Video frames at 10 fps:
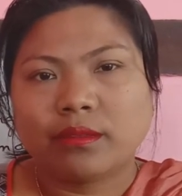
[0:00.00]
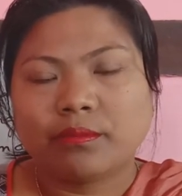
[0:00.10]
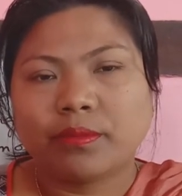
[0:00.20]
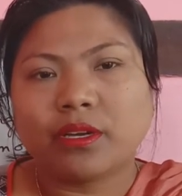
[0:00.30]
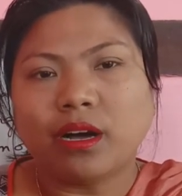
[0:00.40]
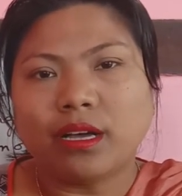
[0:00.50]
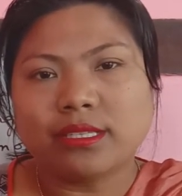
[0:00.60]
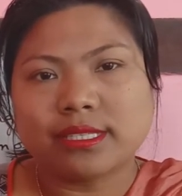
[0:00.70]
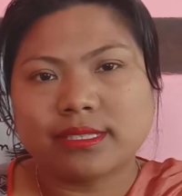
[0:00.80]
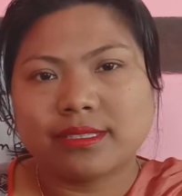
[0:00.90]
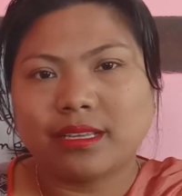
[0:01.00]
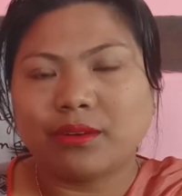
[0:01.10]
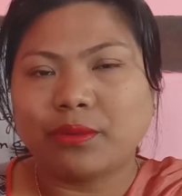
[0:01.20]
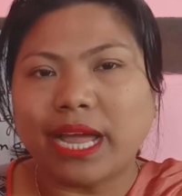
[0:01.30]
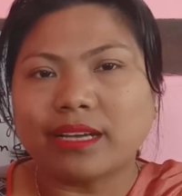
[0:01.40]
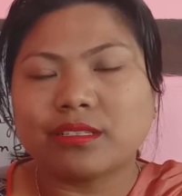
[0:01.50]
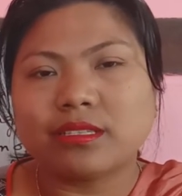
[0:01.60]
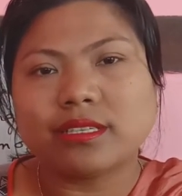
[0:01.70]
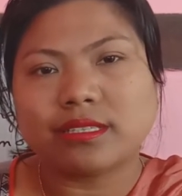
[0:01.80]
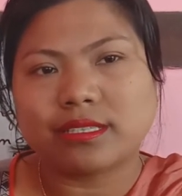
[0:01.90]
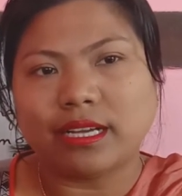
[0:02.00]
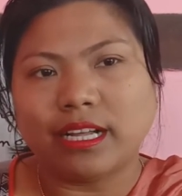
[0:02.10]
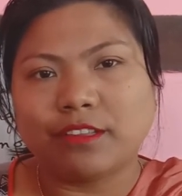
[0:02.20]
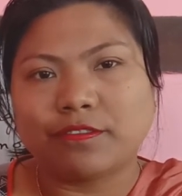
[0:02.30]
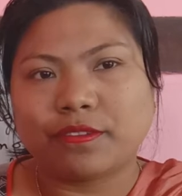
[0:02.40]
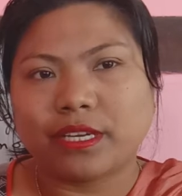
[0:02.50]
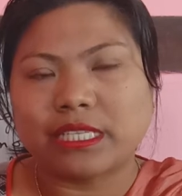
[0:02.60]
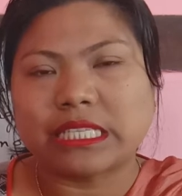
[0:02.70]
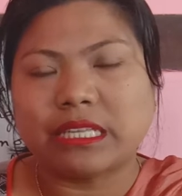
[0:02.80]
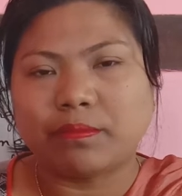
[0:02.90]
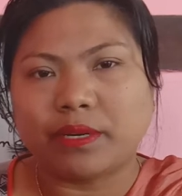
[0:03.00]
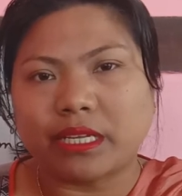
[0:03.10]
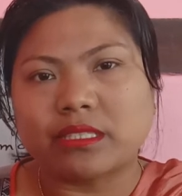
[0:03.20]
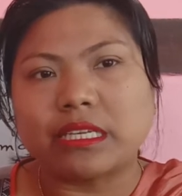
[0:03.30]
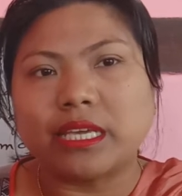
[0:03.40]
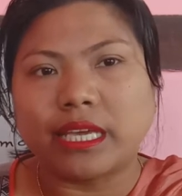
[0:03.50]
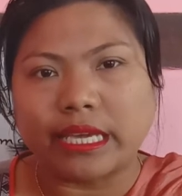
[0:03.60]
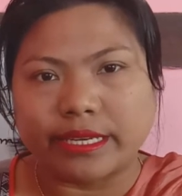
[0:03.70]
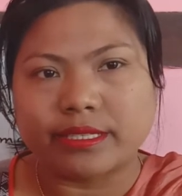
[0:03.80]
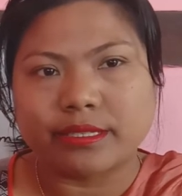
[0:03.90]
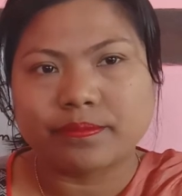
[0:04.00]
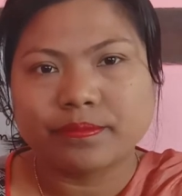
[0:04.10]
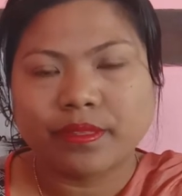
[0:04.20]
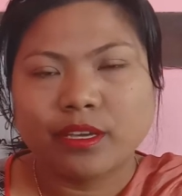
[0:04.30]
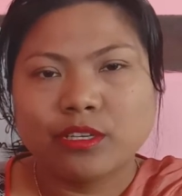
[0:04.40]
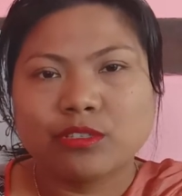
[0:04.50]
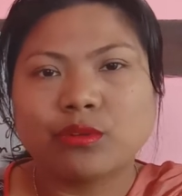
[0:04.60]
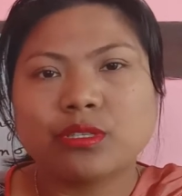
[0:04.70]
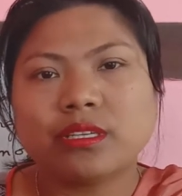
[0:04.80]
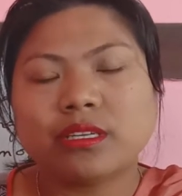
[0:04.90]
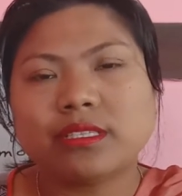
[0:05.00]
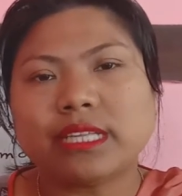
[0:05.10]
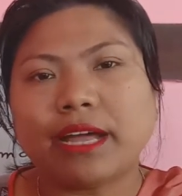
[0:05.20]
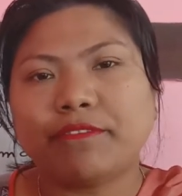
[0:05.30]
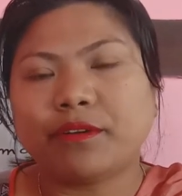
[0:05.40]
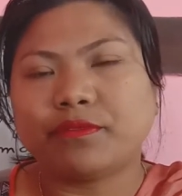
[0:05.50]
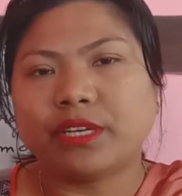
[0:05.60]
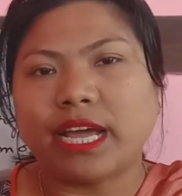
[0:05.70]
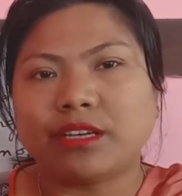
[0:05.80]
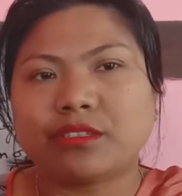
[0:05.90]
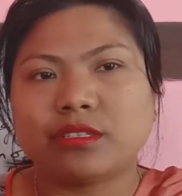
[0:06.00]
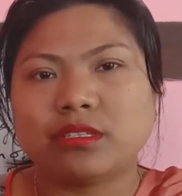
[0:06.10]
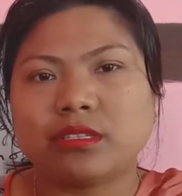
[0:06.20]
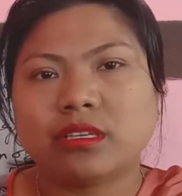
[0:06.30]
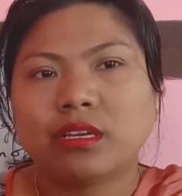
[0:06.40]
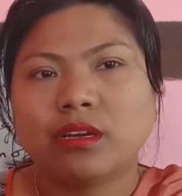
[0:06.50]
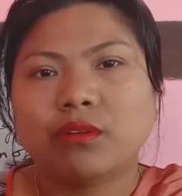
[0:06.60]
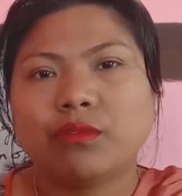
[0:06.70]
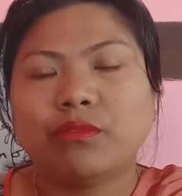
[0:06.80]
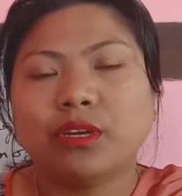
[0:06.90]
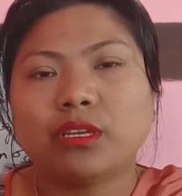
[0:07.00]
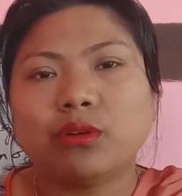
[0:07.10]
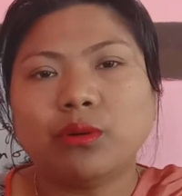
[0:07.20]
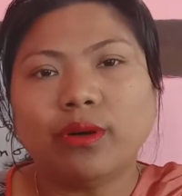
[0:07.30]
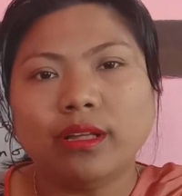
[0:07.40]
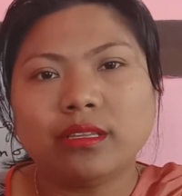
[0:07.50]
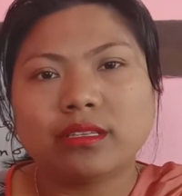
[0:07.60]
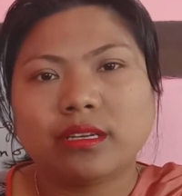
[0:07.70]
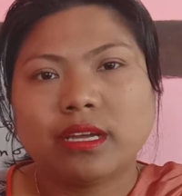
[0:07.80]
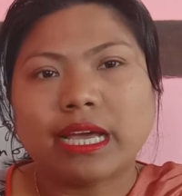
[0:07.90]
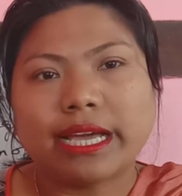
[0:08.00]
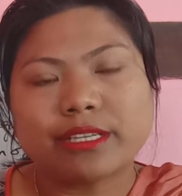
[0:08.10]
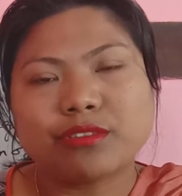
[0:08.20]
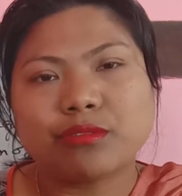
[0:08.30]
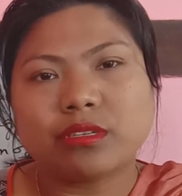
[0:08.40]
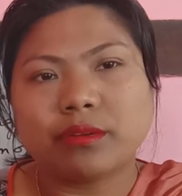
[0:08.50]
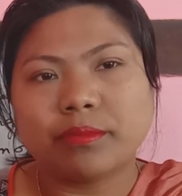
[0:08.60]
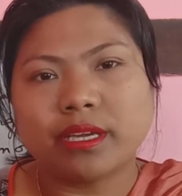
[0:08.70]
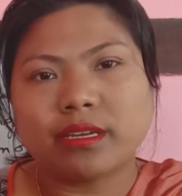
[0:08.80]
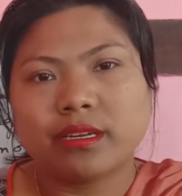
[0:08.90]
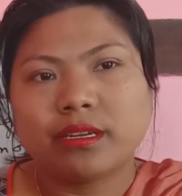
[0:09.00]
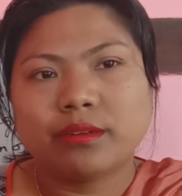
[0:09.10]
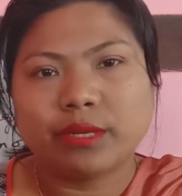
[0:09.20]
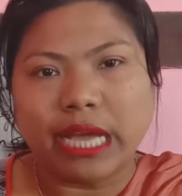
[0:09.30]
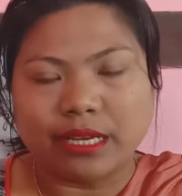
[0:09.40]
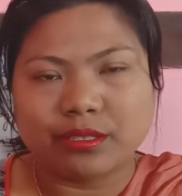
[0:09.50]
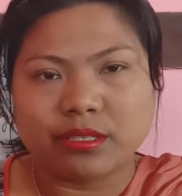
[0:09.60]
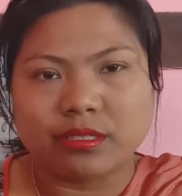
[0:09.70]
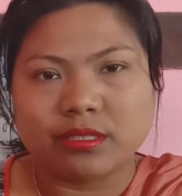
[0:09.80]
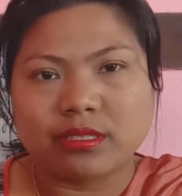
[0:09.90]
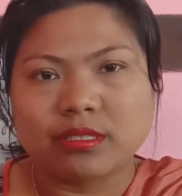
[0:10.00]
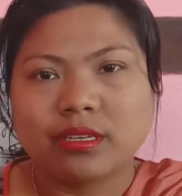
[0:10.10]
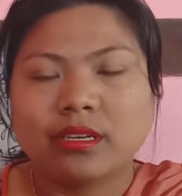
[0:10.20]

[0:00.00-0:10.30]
because the reaction itself is liberating heat. So such type of reactions we will call exothermic reactions.